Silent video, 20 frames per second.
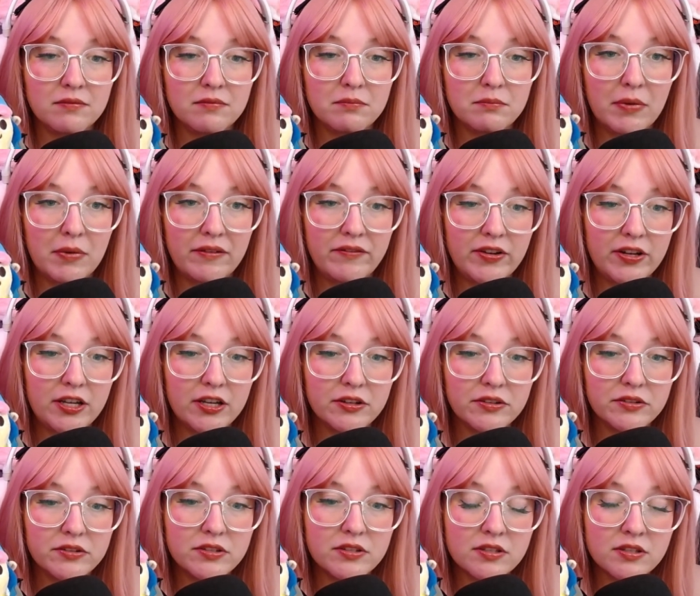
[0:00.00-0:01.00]

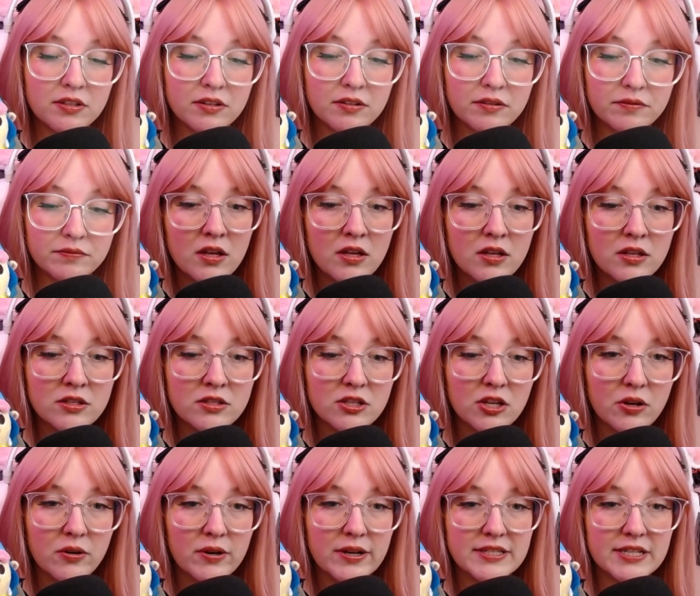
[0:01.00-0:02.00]
videos.
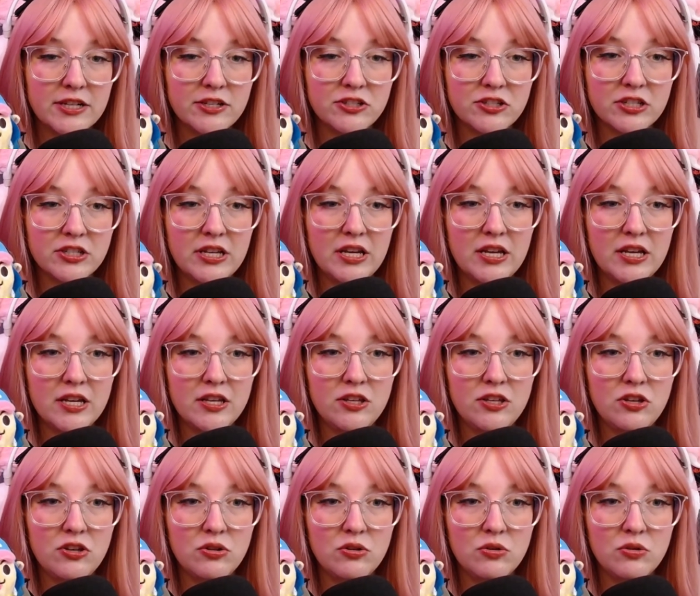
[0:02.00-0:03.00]
So essentially
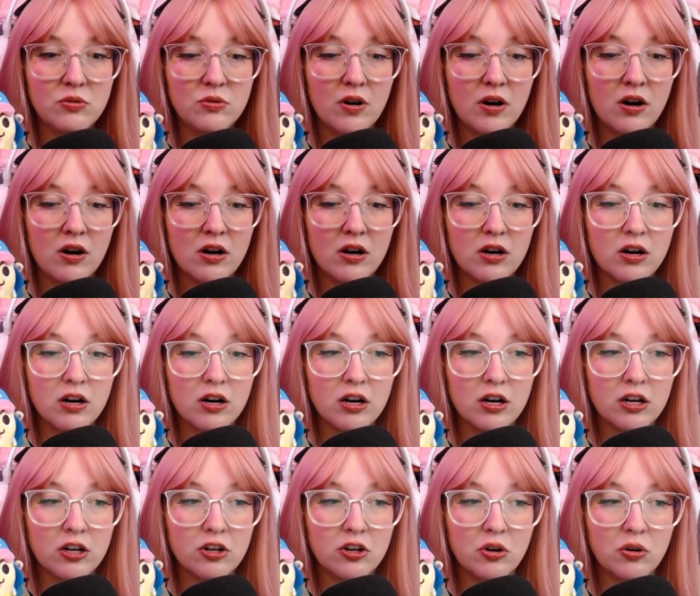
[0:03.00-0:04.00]
you
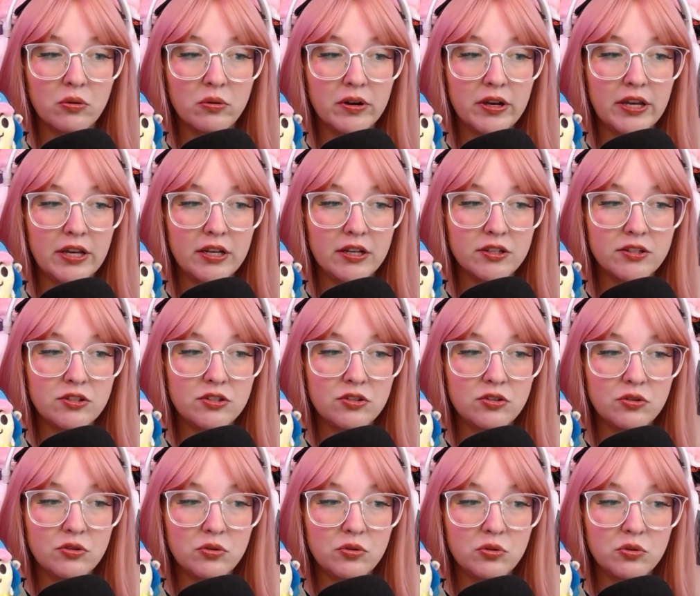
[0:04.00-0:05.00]
are going
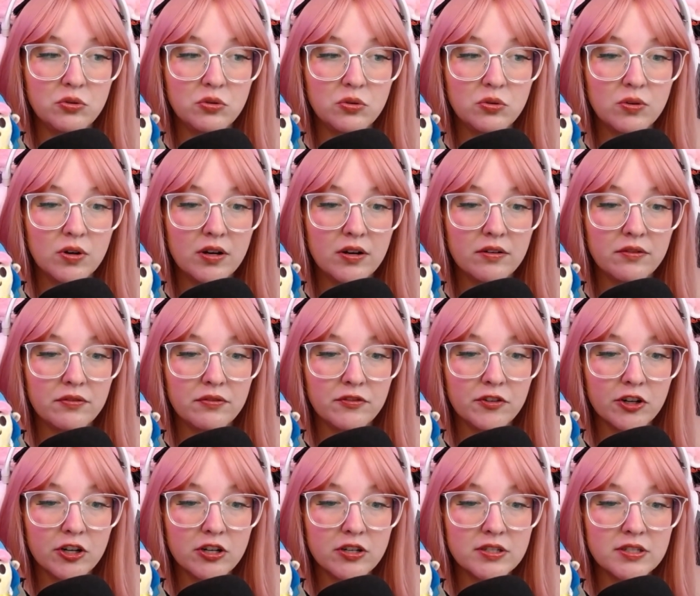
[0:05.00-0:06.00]
to
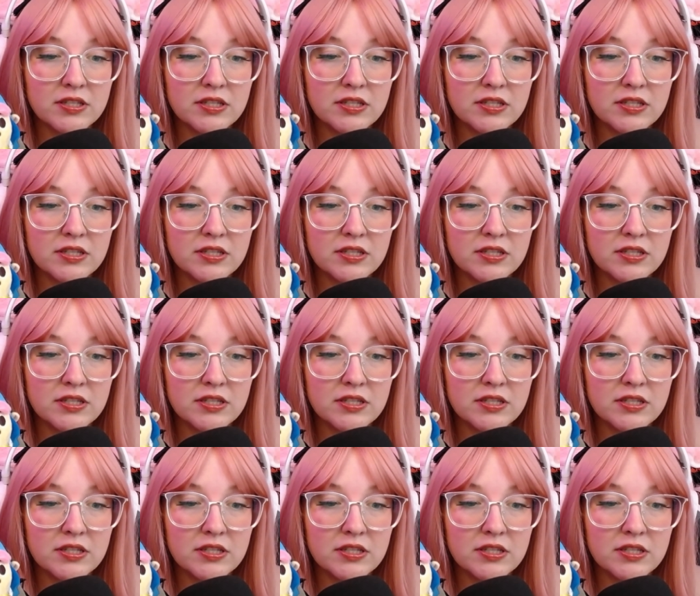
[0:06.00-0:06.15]
first